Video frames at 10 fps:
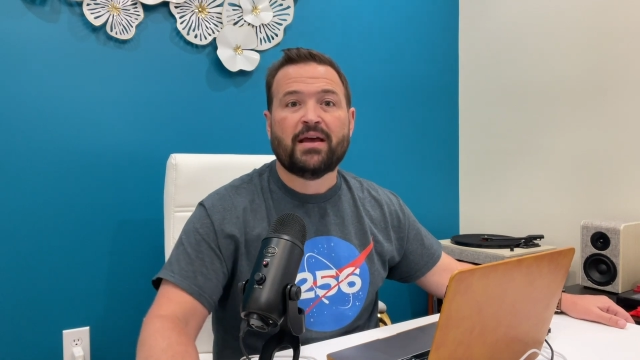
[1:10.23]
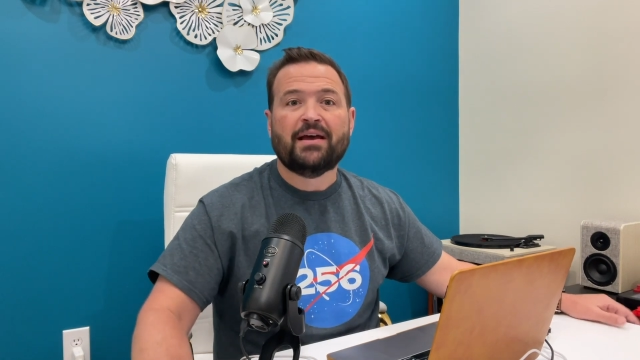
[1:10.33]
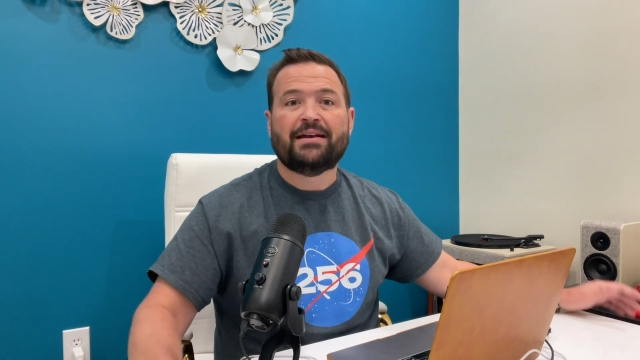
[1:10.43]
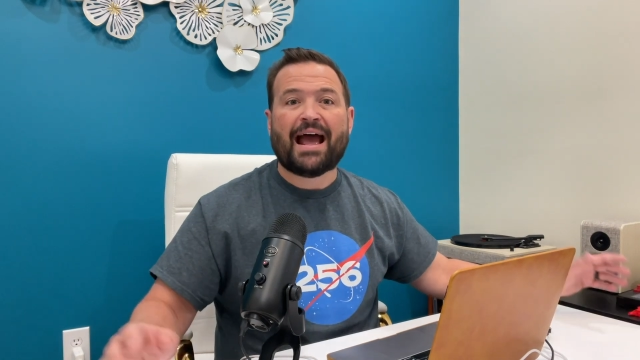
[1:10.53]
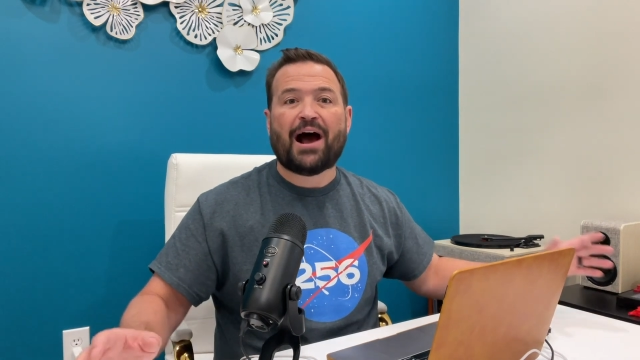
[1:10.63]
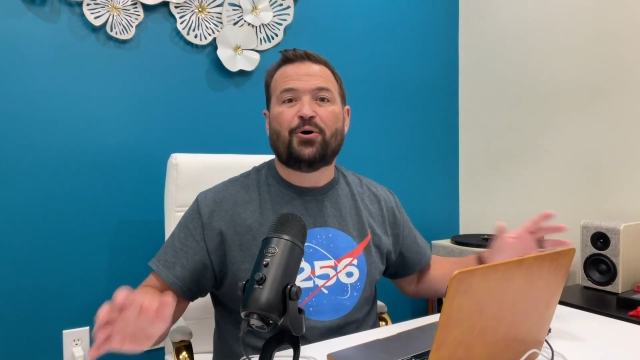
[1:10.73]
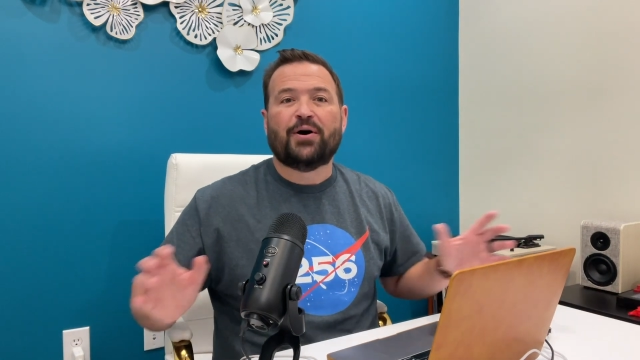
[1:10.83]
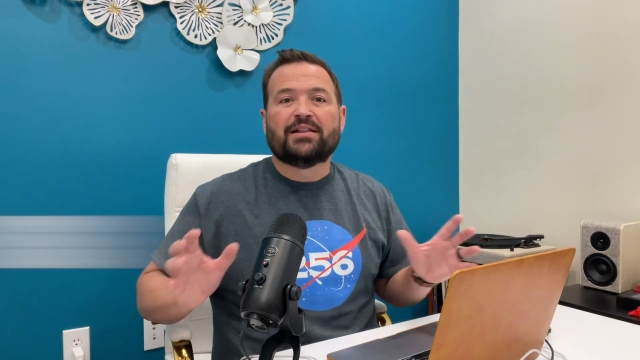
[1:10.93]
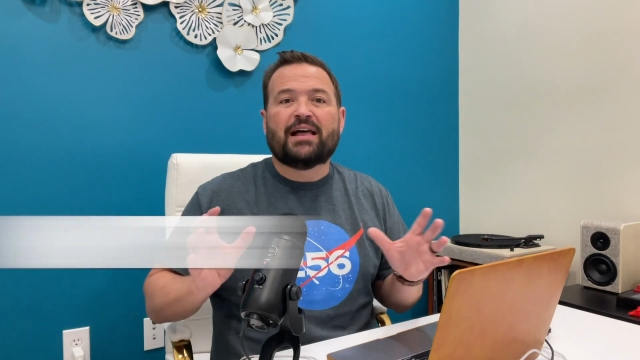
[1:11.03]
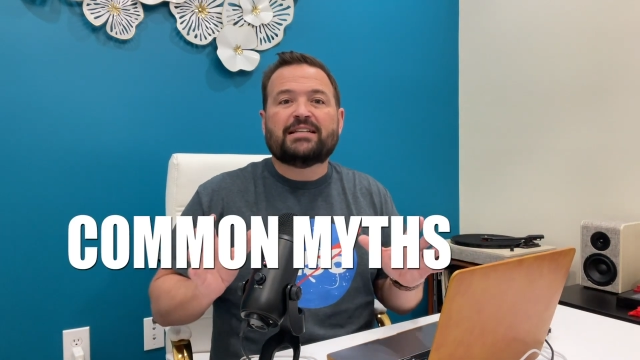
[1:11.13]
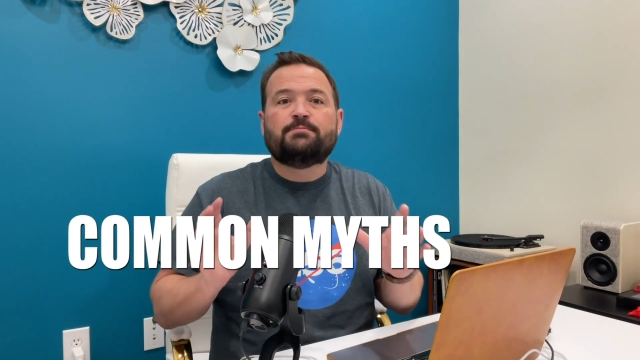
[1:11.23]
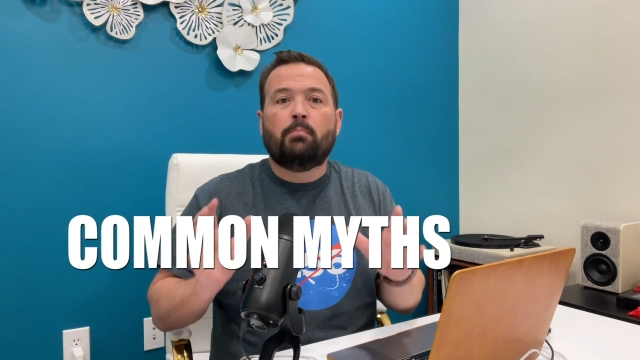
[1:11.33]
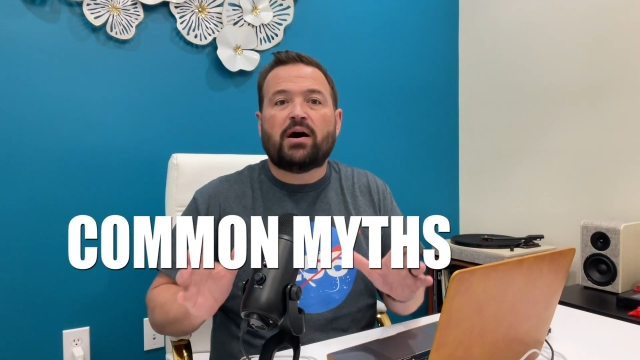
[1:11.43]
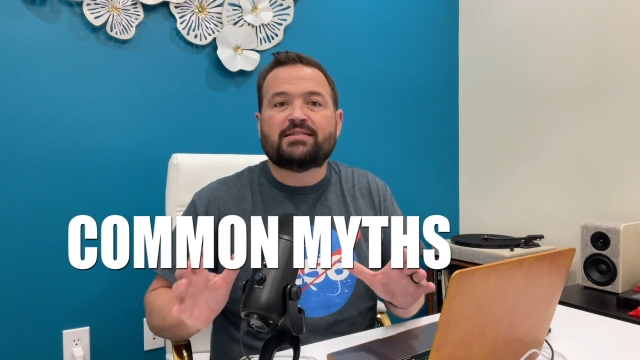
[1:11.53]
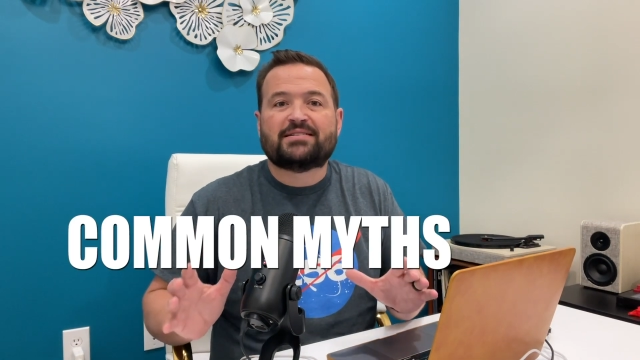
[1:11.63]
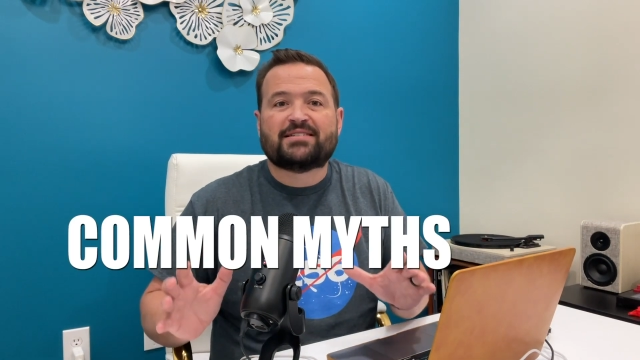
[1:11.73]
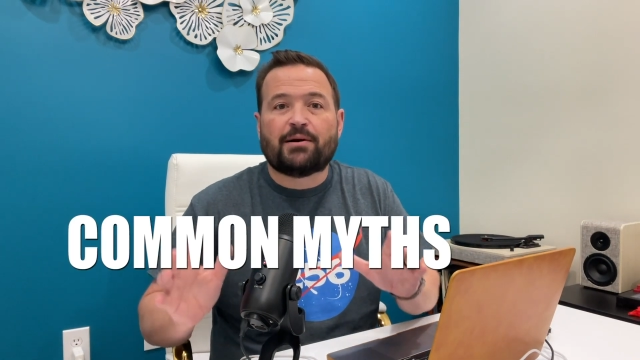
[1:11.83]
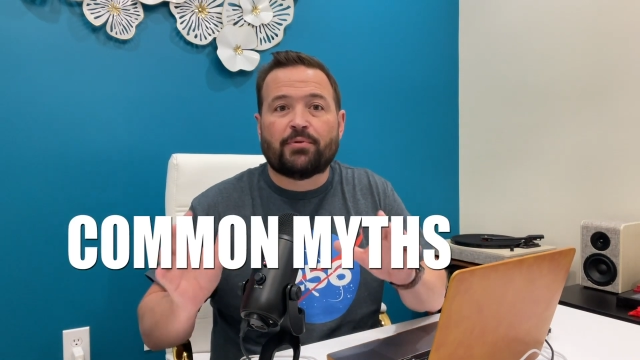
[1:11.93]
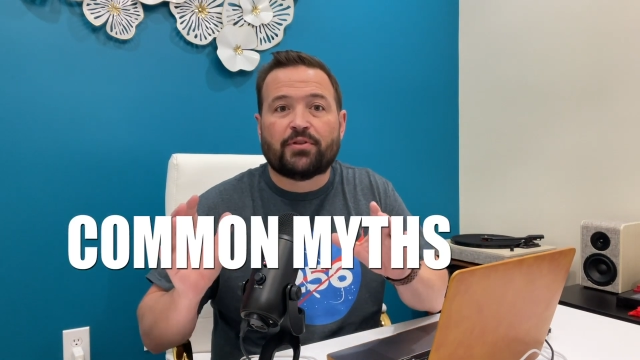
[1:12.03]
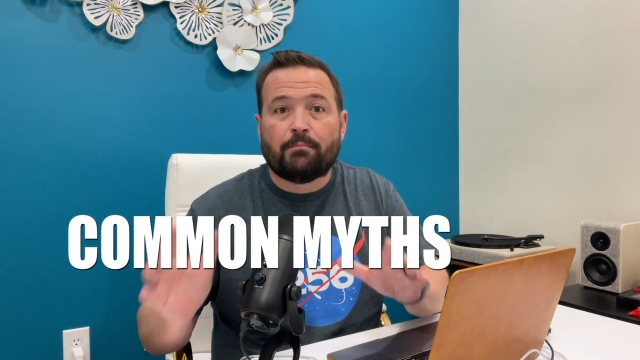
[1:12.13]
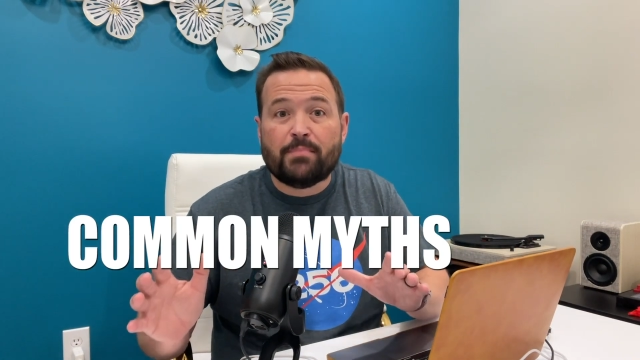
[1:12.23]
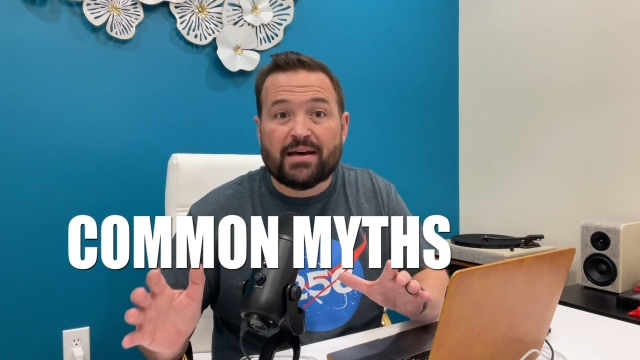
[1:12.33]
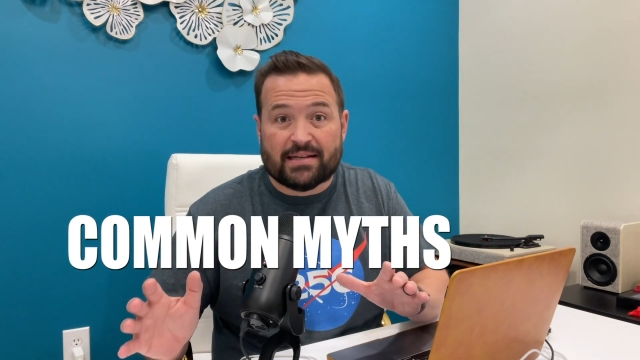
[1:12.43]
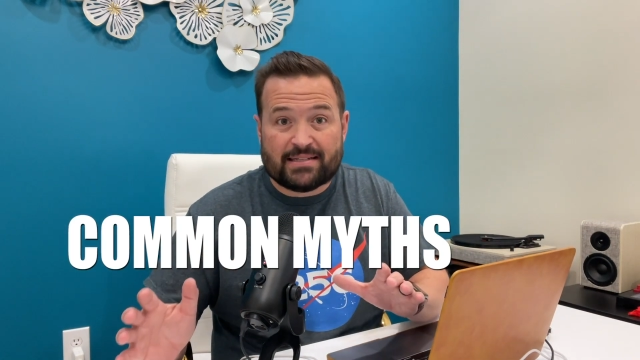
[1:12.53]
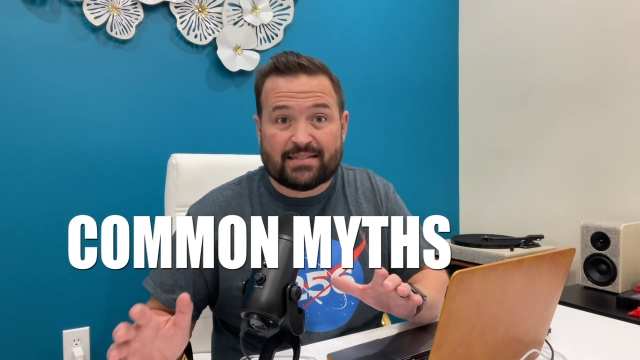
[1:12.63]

Now, let's bust some of the myths